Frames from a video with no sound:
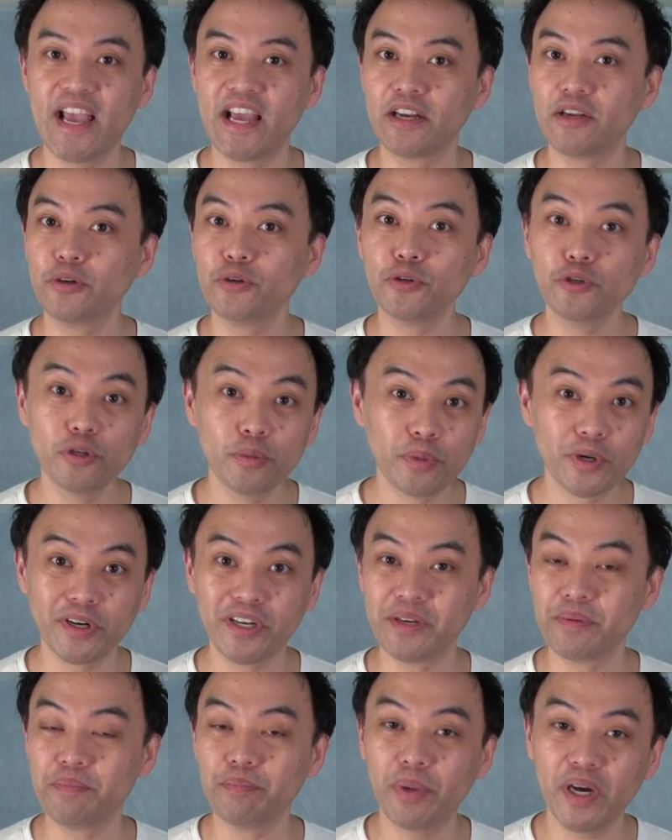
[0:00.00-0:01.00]
and Uber
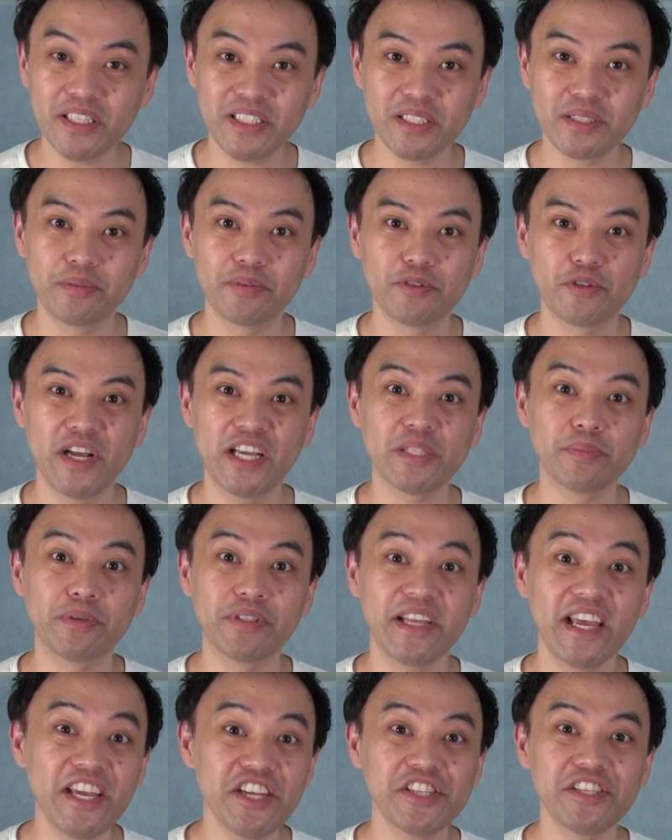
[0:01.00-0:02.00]
and bus
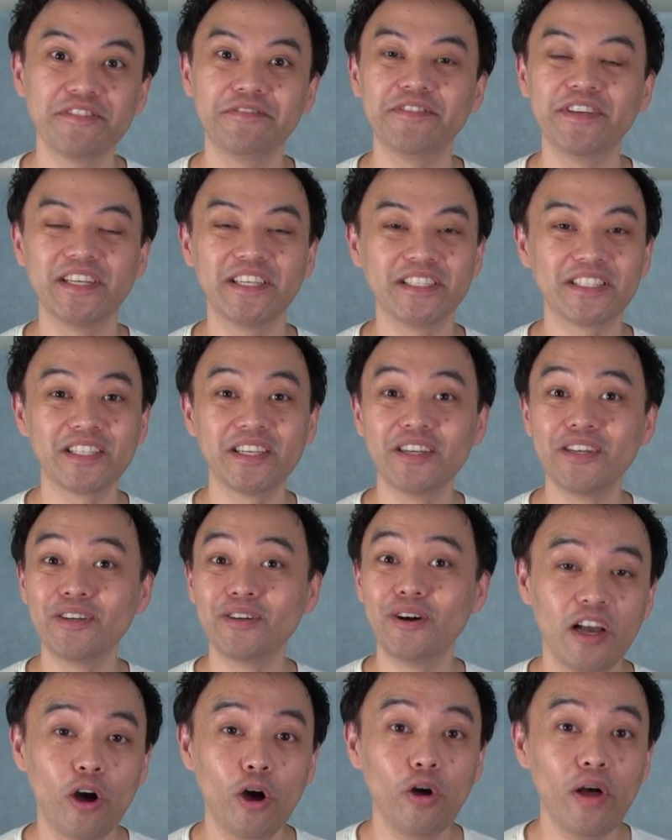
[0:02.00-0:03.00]
transportation fees
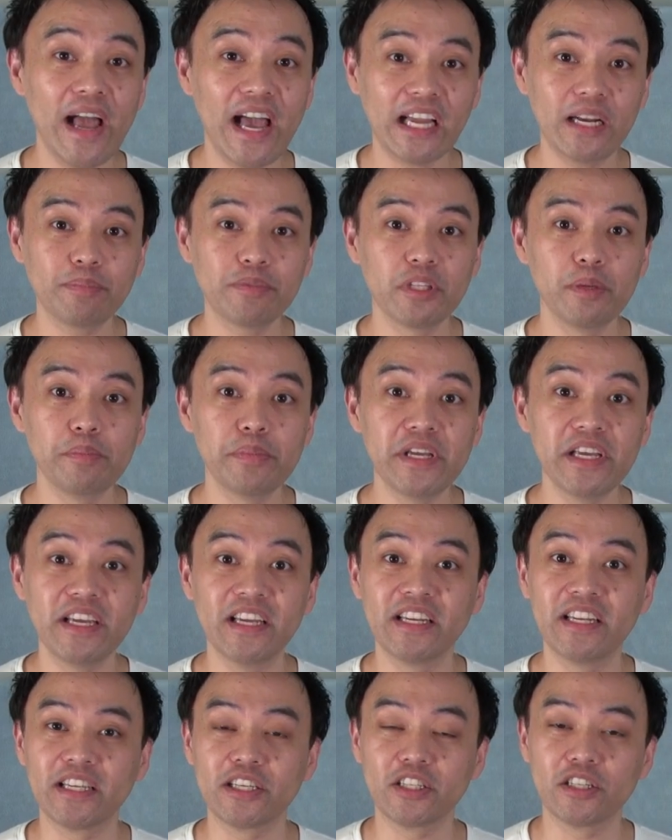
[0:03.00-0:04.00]
all add up to
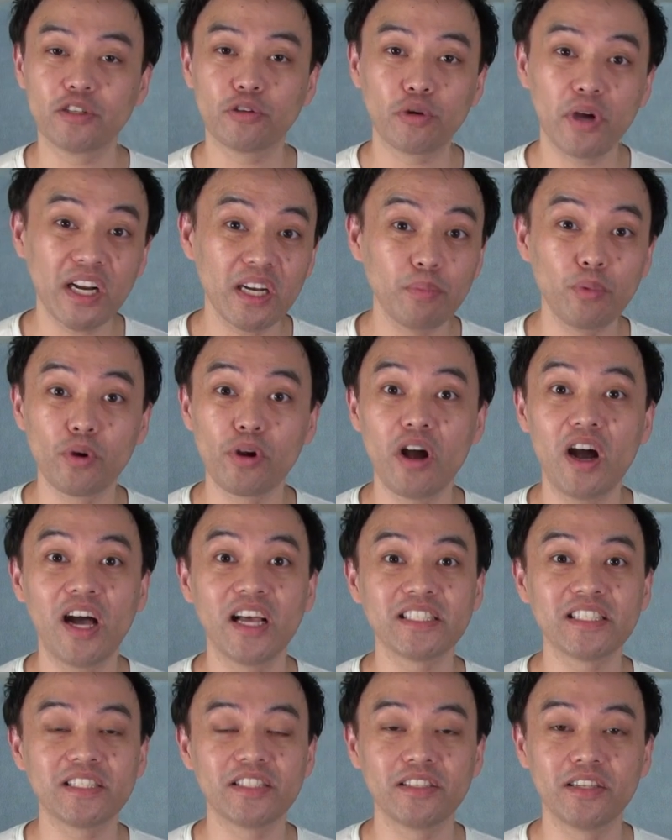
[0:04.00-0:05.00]
be an incredible
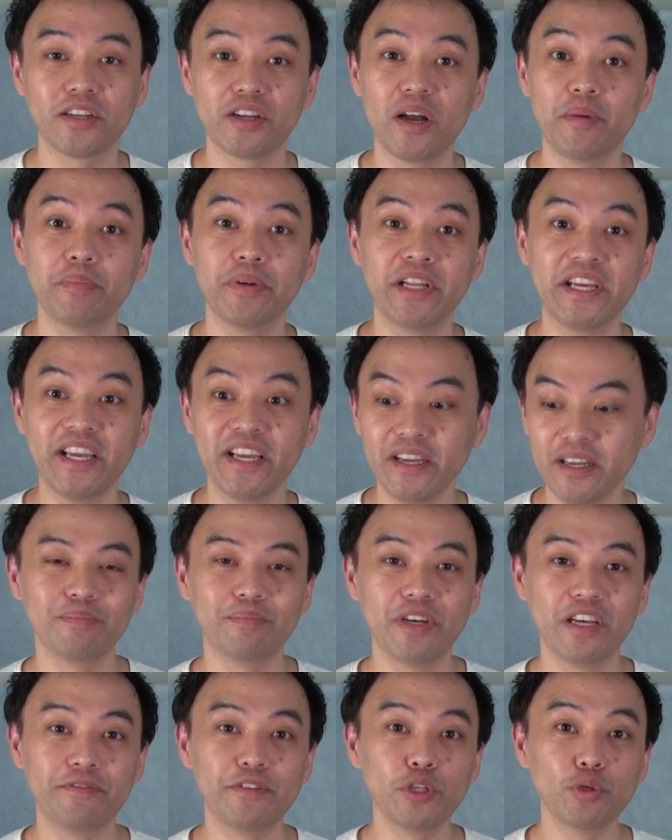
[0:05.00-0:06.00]
cost to the company.
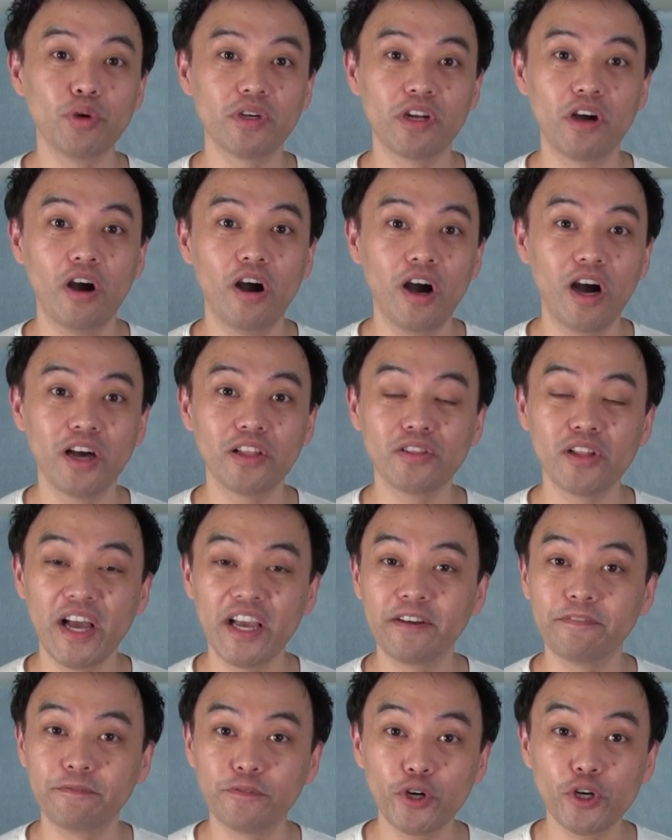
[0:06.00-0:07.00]
But if you do an
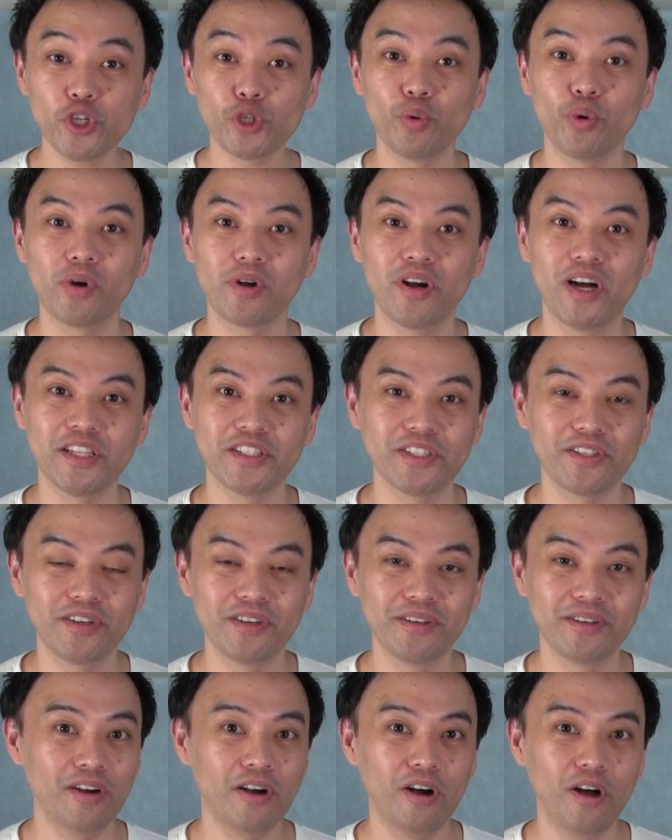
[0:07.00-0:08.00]
online virtual
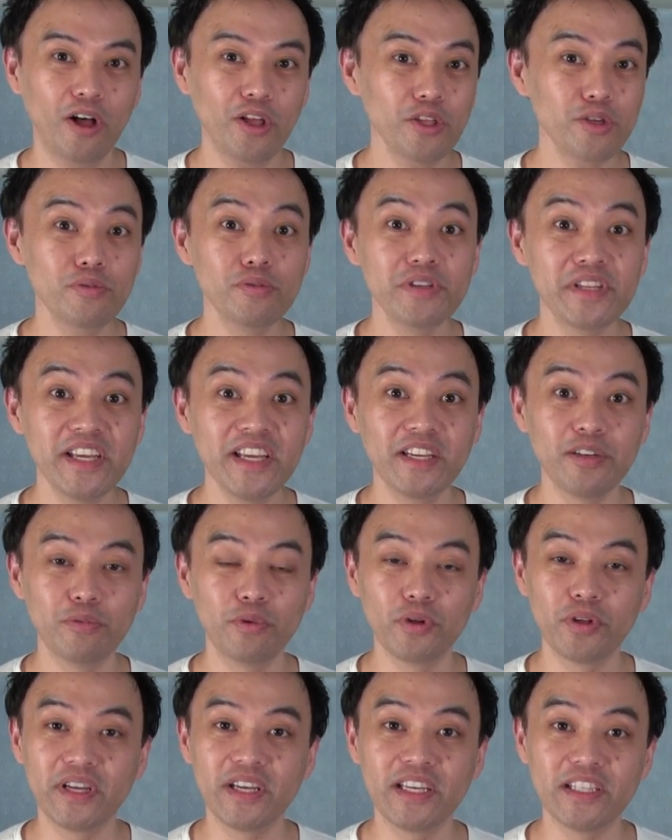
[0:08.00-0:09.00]
concert, all you need
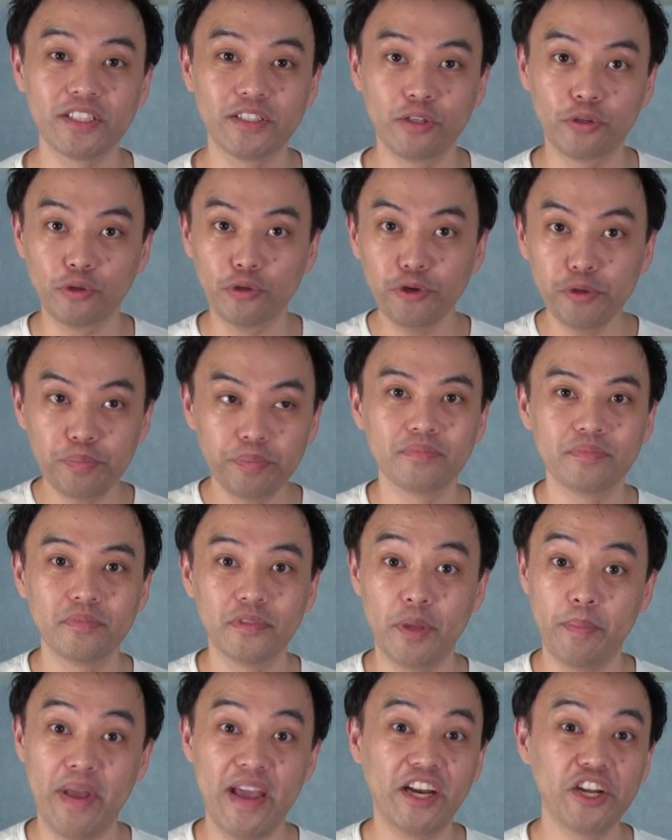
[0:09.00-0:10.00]
really is the group,
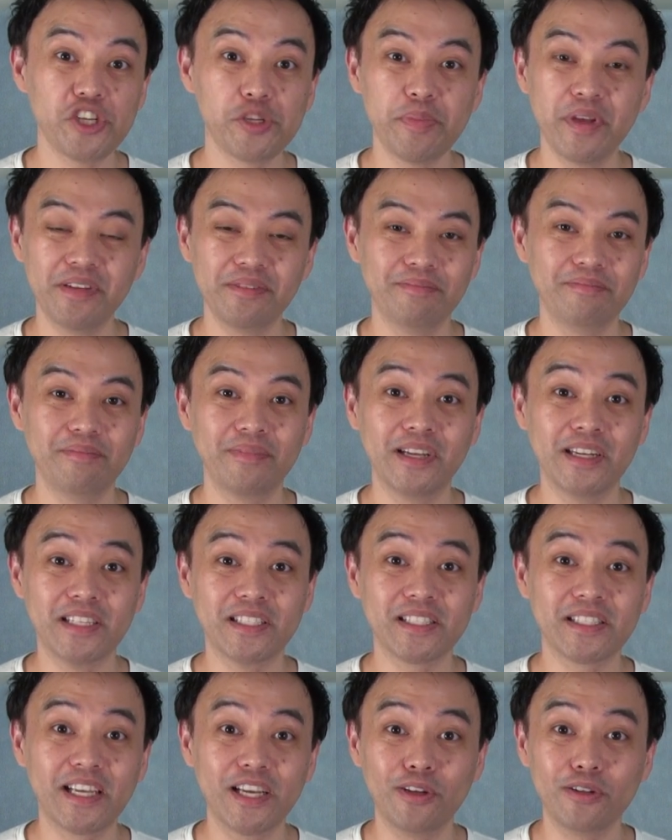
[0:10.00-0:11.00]
the management, and a
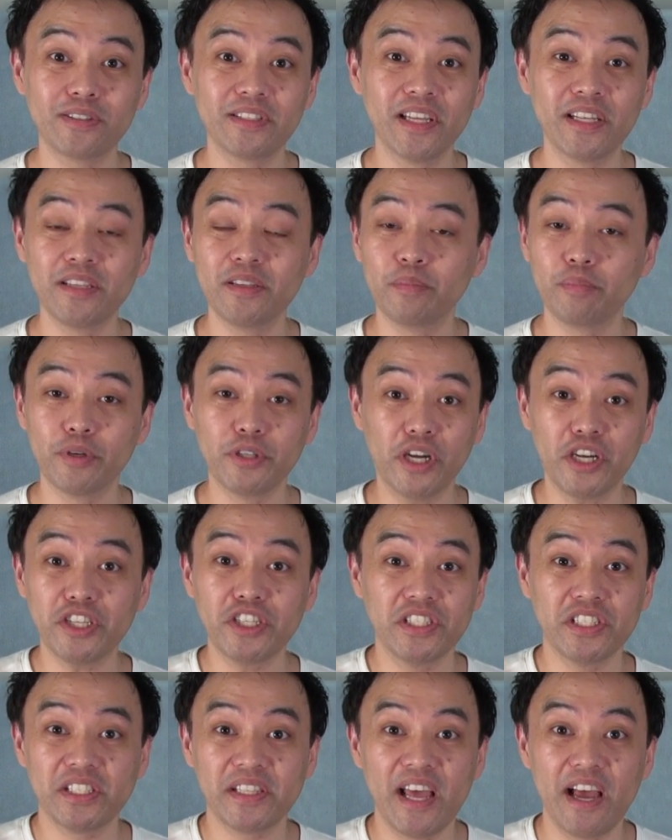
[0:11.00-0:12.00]
skeleton
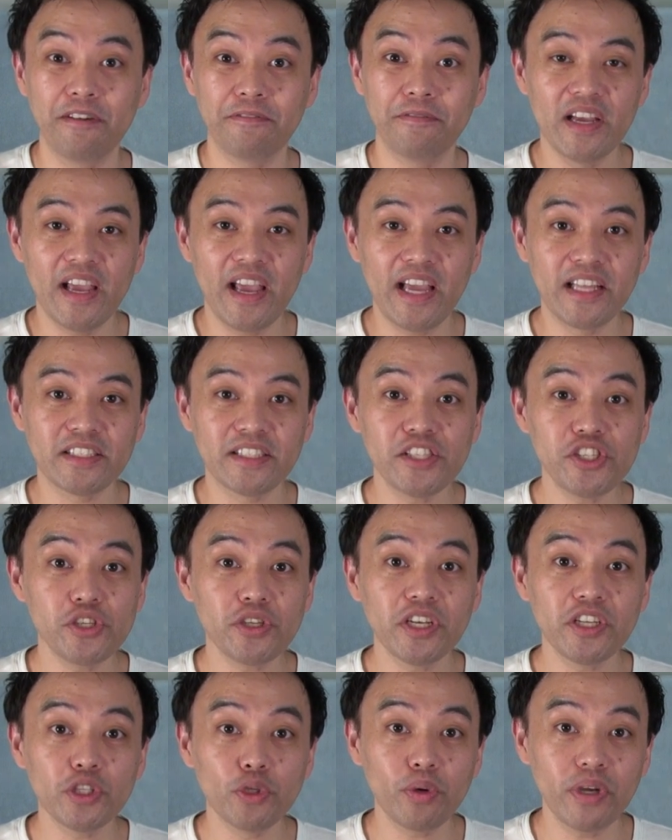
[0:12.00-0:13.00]
production staff. And since
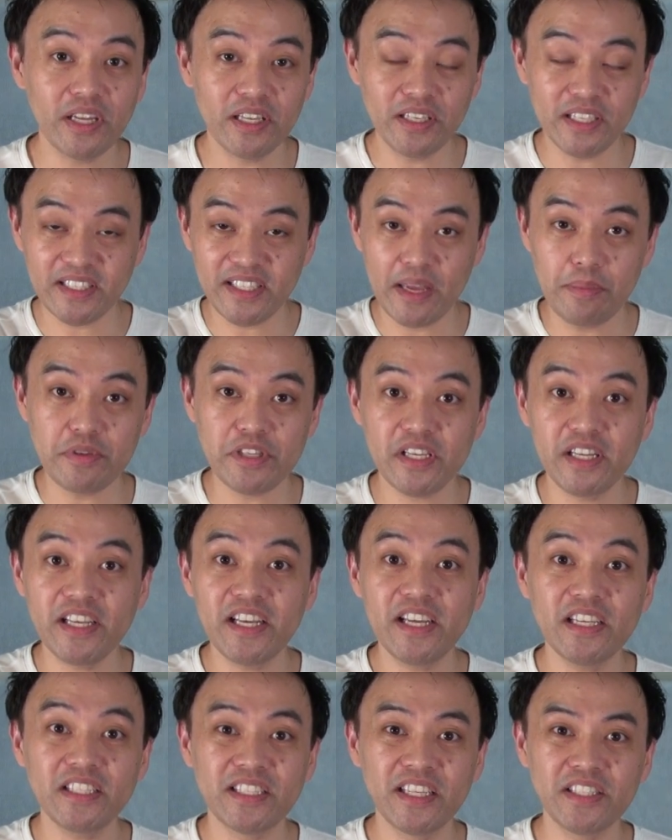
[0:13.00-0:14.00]
you can do it in the same
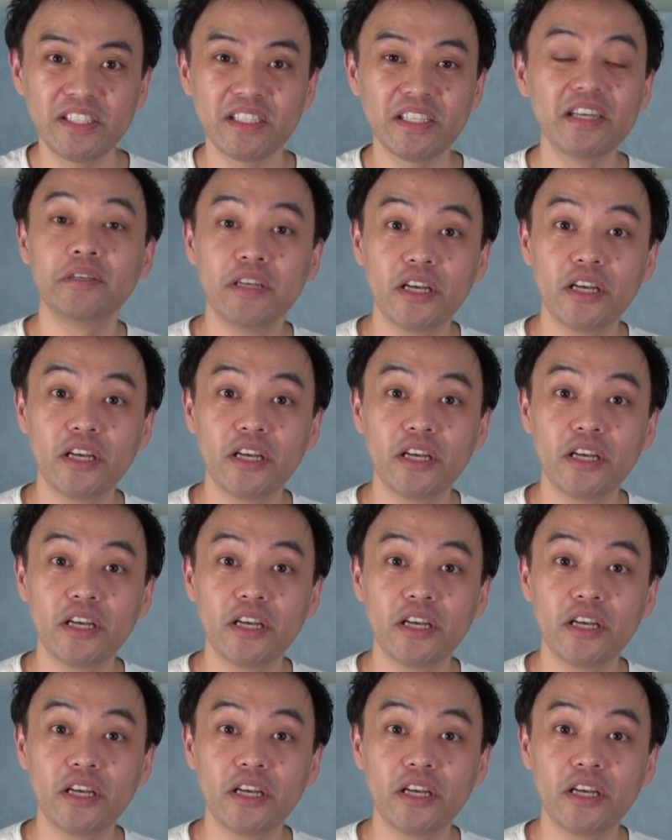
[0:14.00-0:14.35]
city, since